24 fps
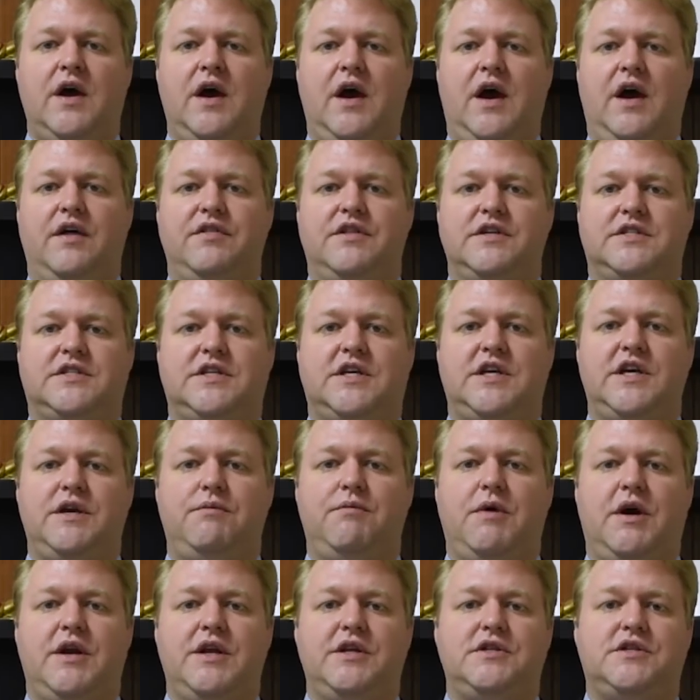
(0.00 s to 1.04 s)
Uh, this key
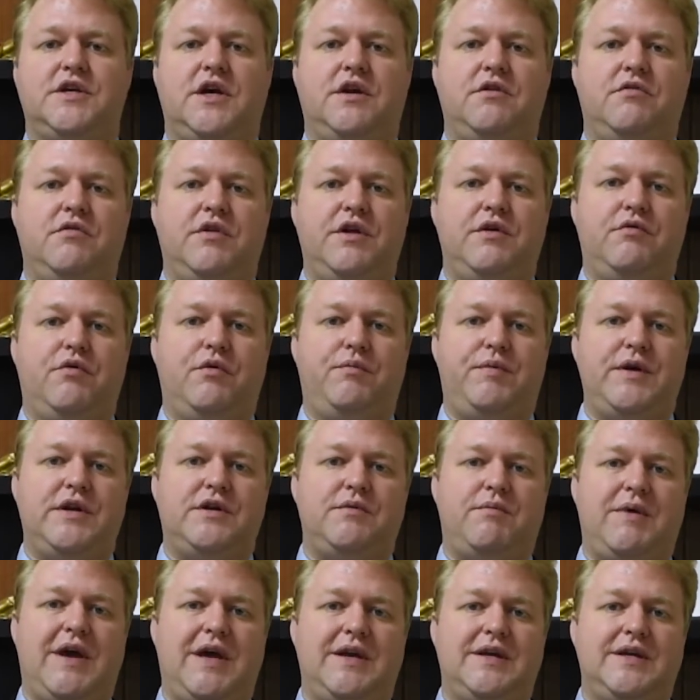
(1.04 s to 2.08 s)
money generally will be
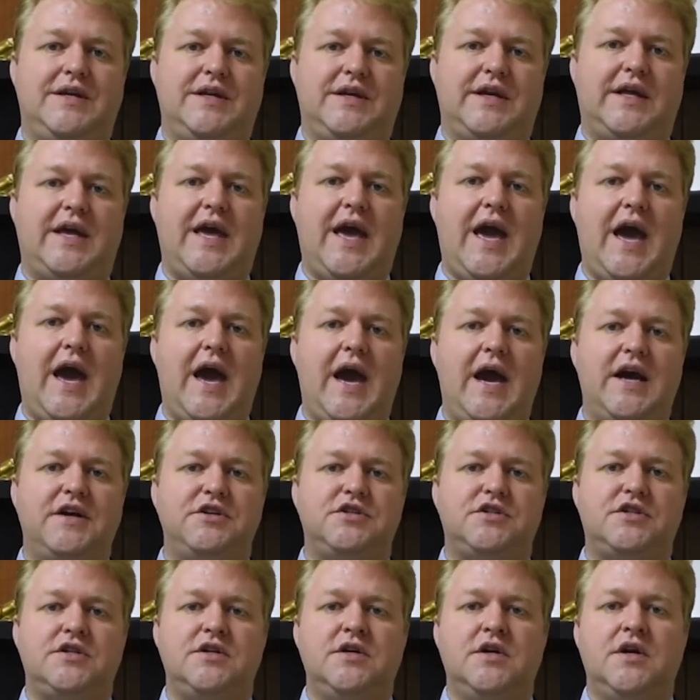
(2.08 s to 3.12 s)
demanded in
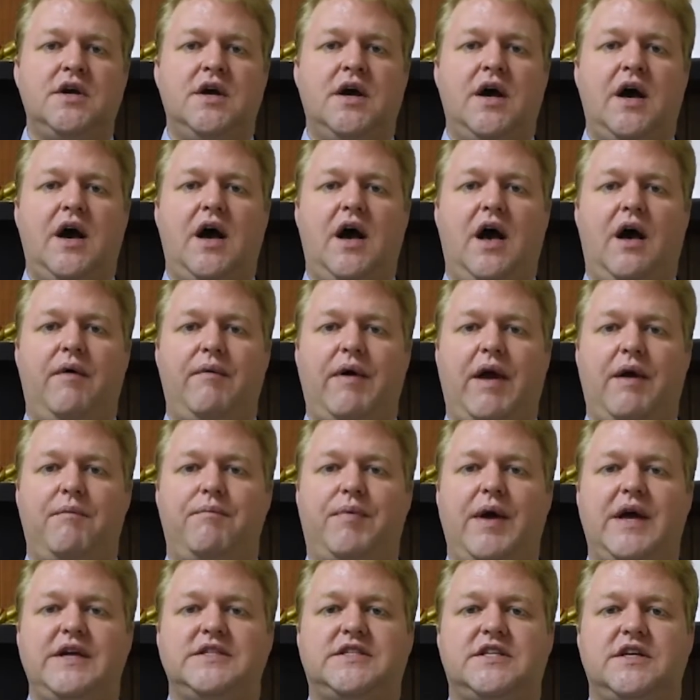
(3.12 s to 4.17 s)
cash. Um, and
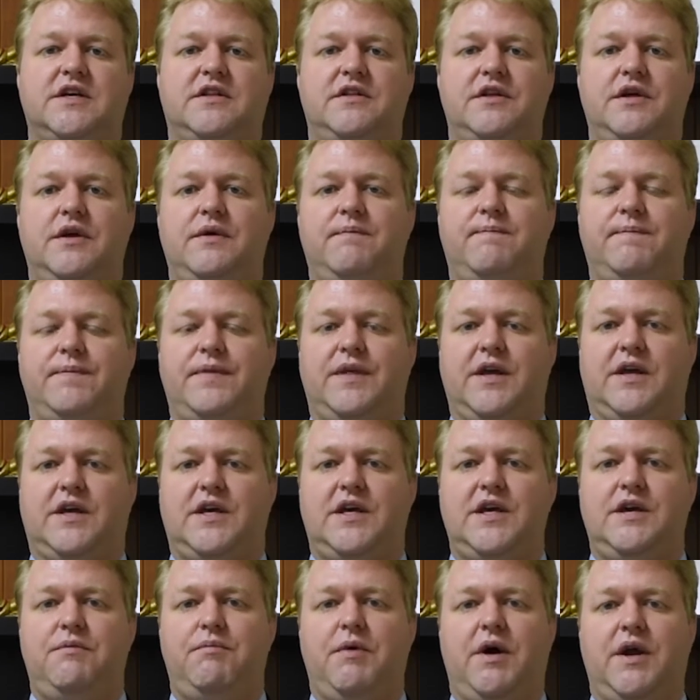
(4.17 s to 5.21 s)
basically, the
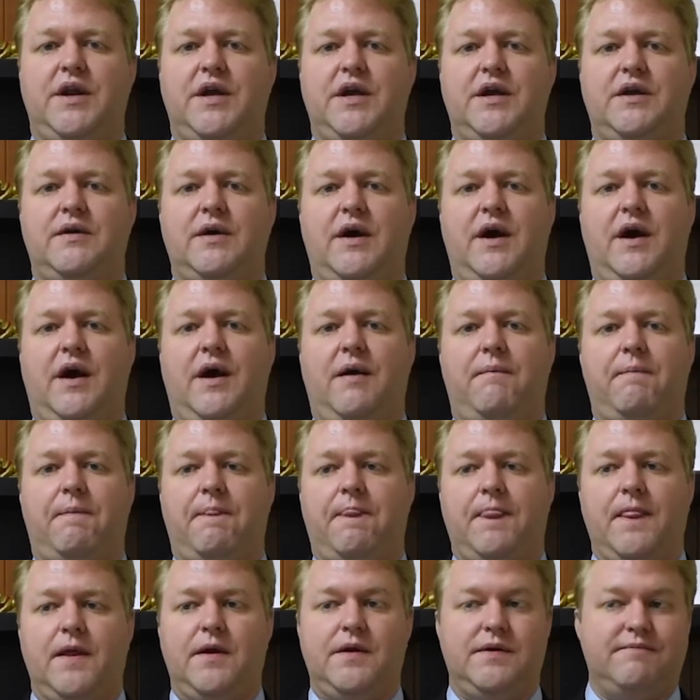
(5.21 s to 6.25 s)
key money, um,
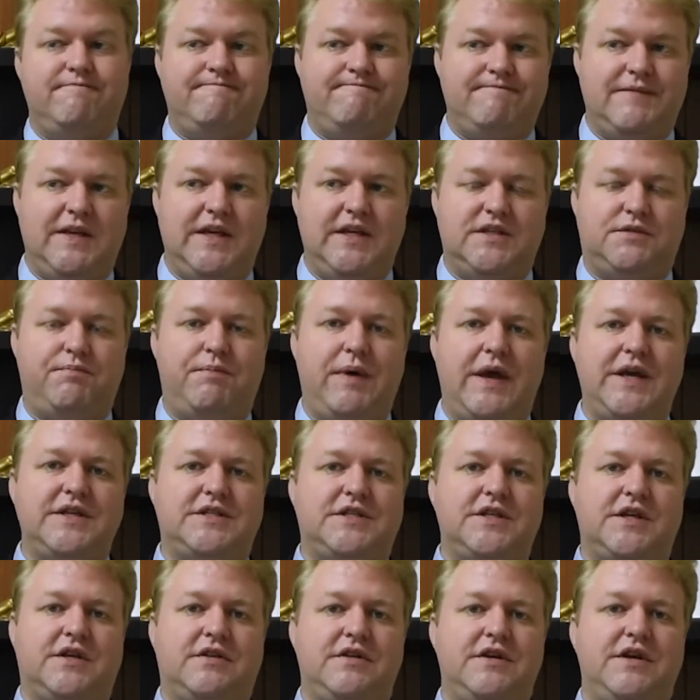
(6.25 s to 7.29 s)
it's
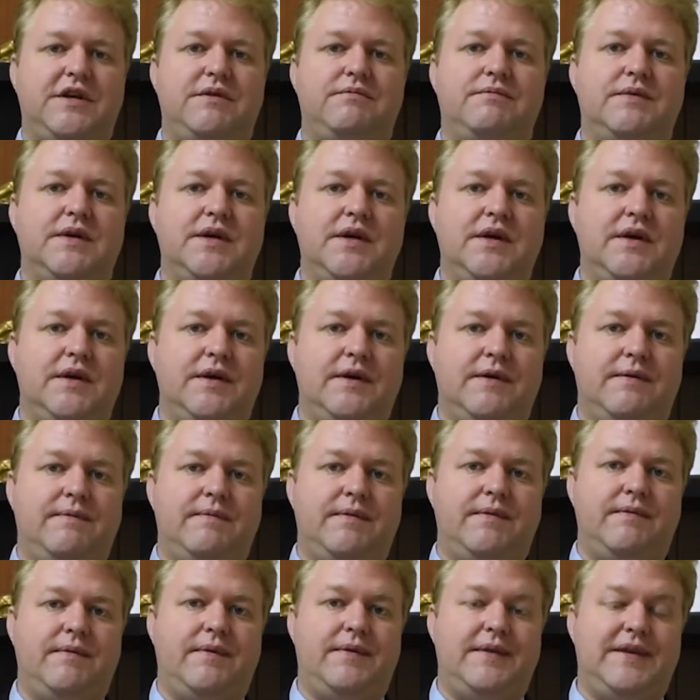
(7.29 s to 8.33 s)
basically
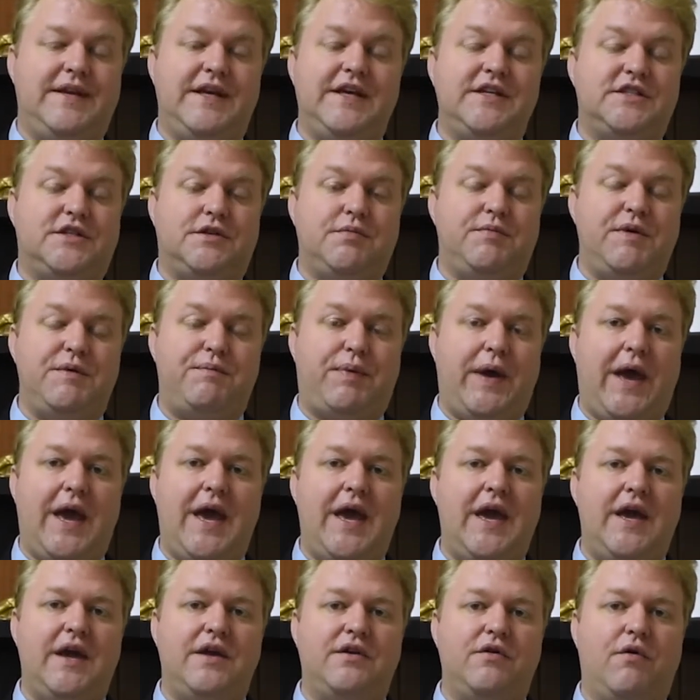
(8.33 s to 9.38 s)
needs to be
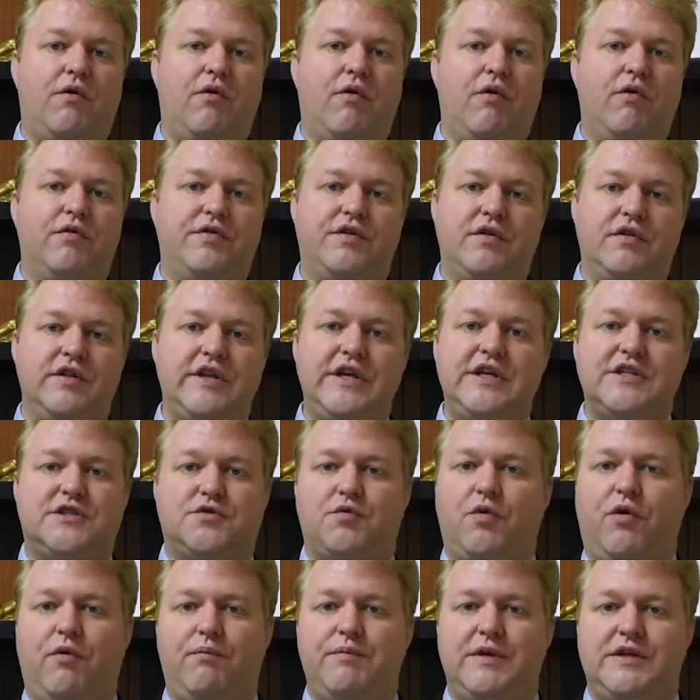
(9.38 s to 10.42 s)
paid or the lease
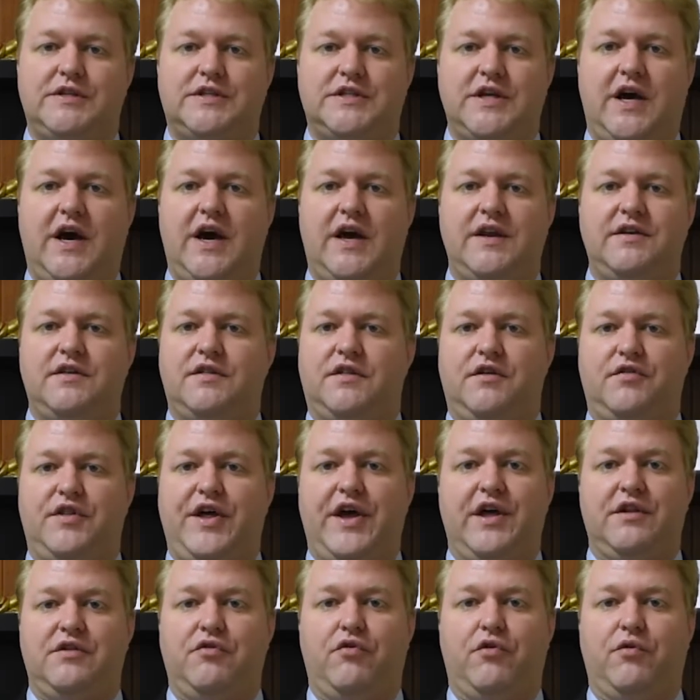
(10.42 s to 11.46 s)
won't be signed and the
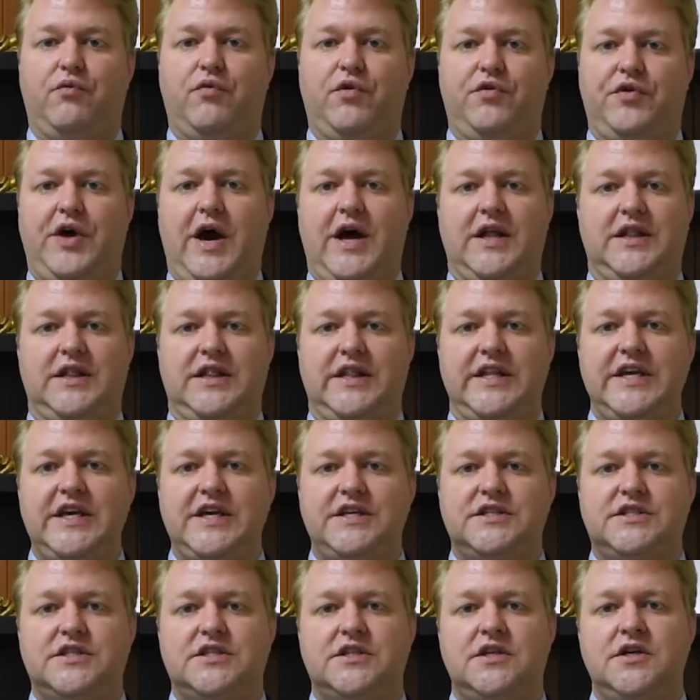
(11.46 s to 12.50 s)
landlord will not
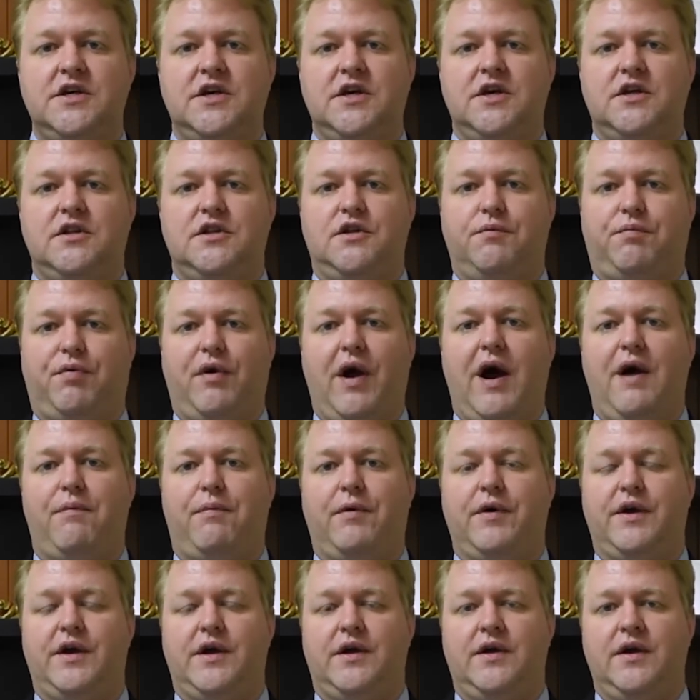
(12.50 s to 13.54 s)
lease the
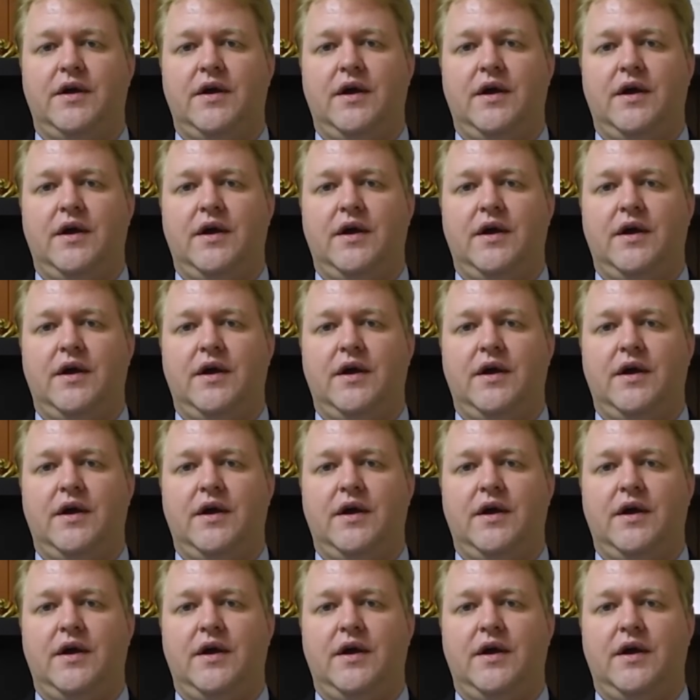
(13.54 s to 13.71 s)
property.